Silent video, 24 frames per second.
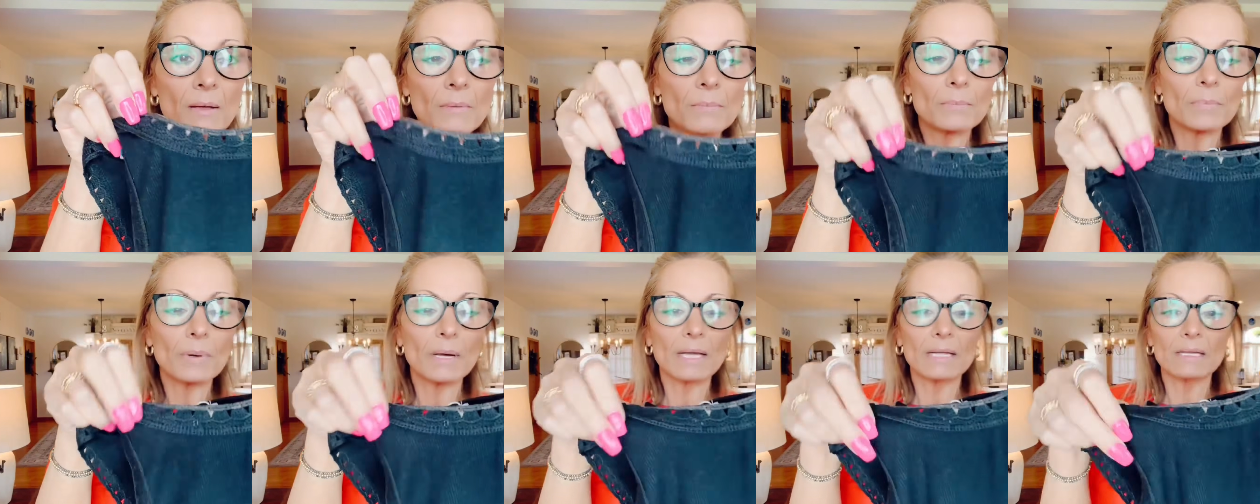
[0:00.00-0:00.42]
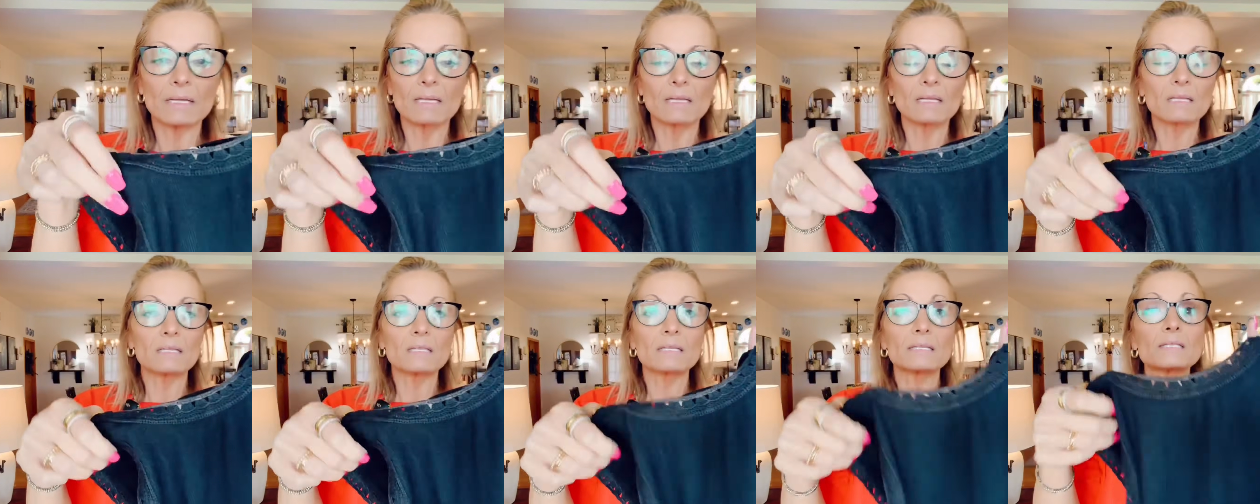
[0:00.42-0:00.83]
But
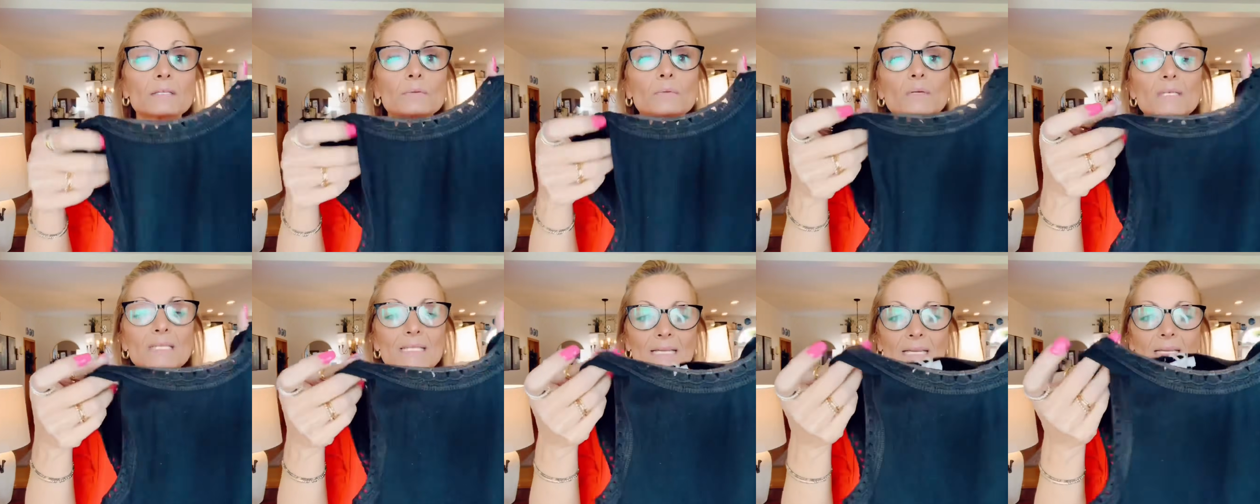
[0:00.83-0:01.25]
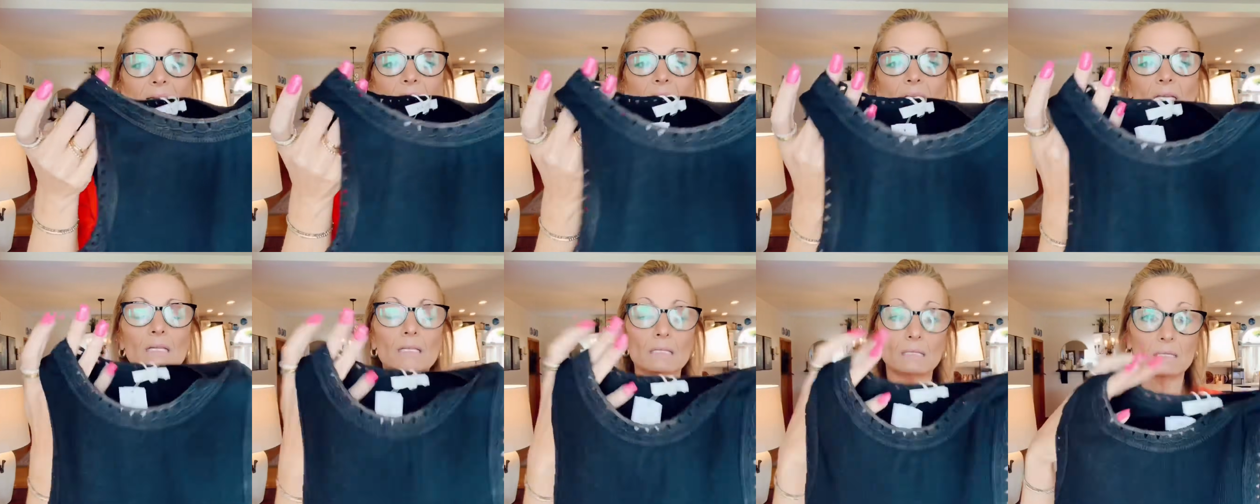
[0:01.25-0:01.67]
this was
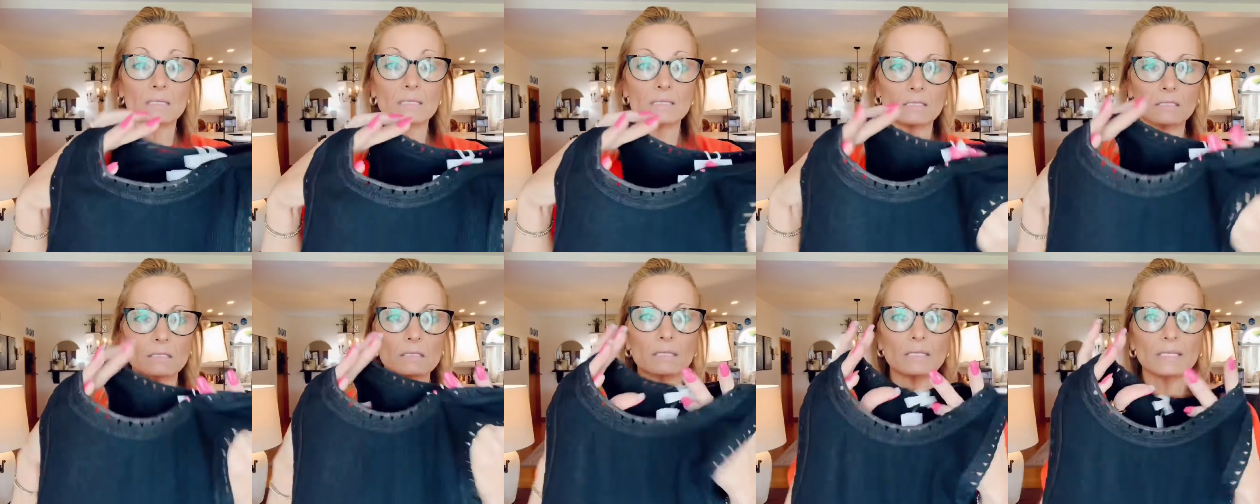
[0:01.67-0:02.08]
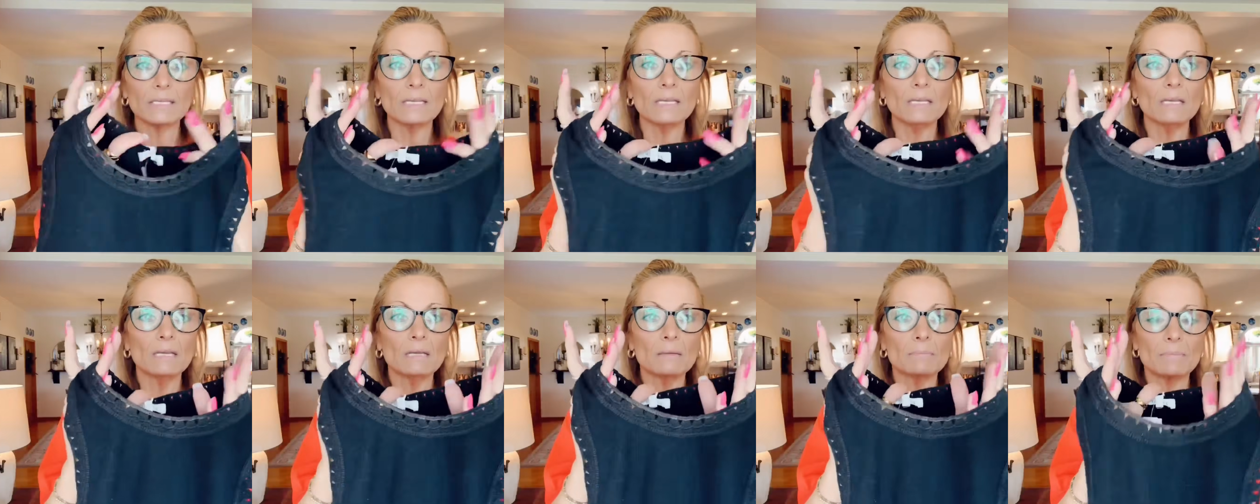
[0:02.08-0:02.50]

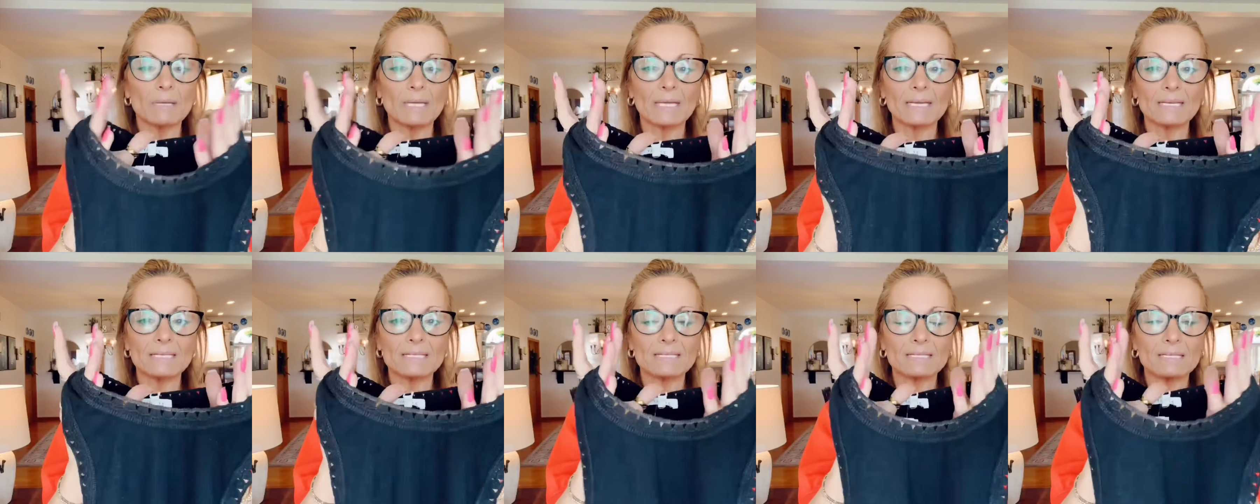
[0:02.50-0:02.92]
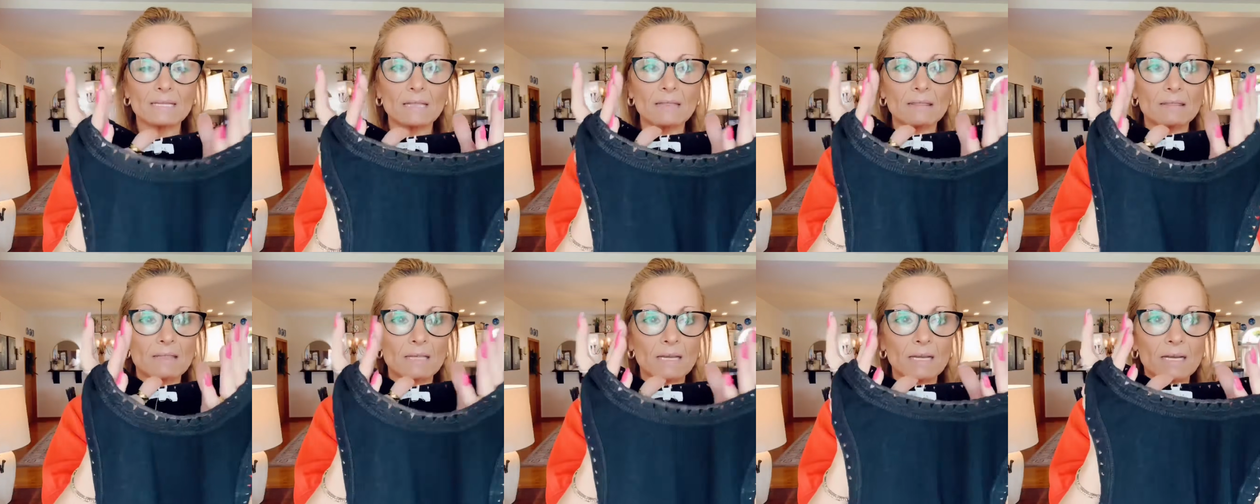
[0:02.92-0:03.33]
literally because
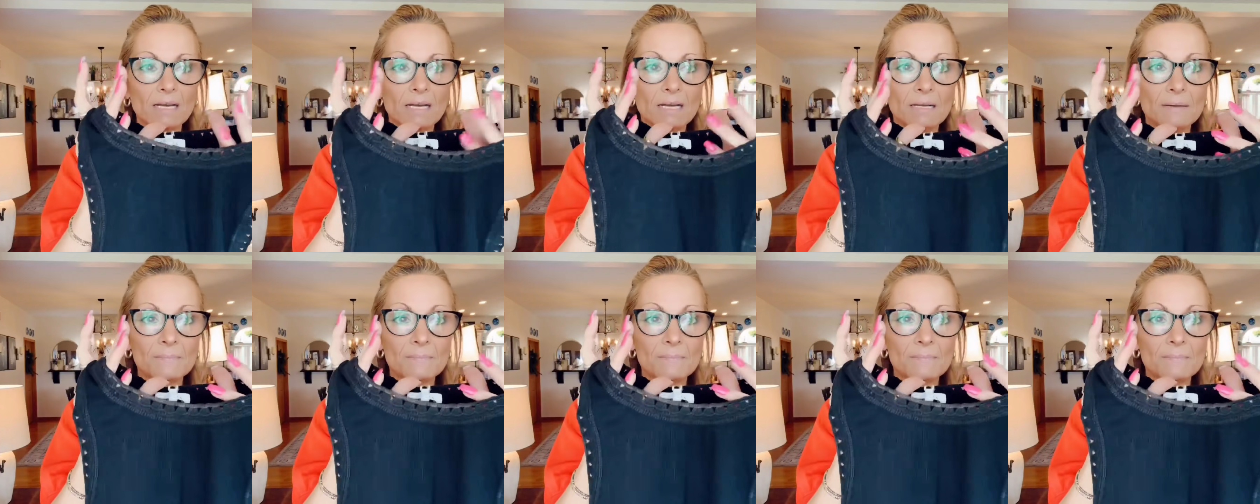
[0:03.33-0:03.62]
this